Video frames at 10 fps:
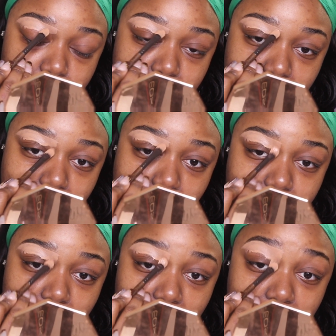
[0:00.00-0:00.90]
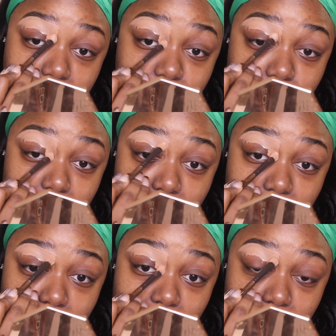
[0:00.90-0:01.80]
but I'm not doing
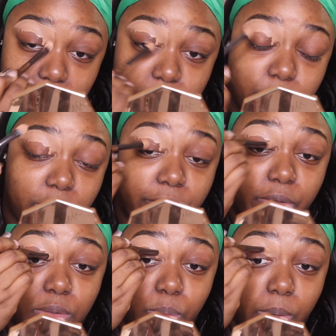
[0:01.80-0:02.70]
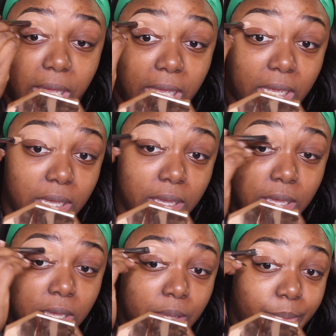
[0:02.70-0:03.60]
it like in this perfect way,
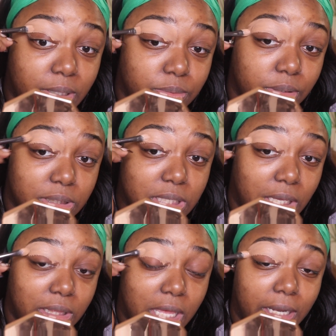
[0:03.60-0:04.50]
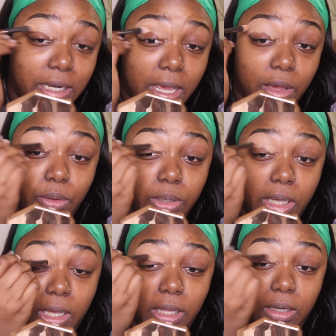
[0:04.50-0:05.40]
because I'm going to take that down
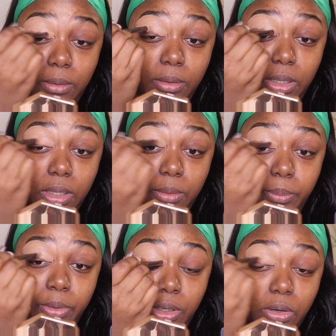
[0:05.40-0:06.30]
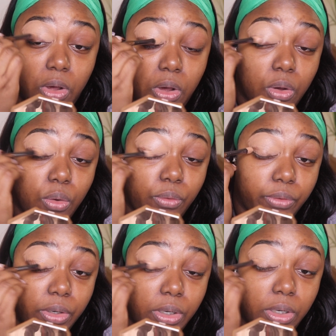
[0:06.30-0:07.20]
and put it all
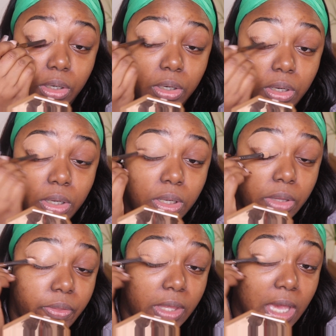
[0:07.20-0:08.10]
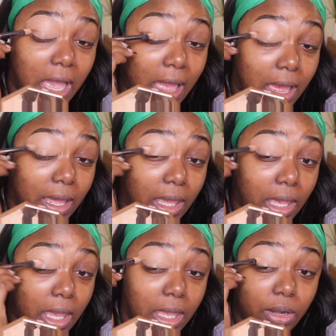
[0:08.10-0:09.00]
over the
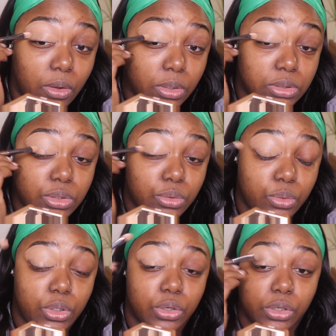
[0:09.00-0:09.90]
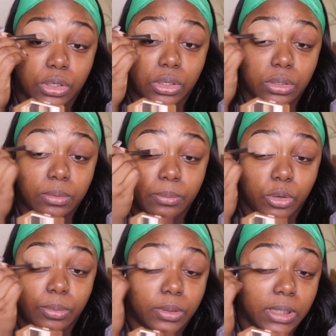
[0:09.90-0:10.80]
eye and onto your
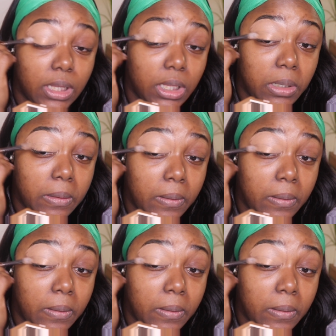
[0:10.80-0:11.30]
mobile lid,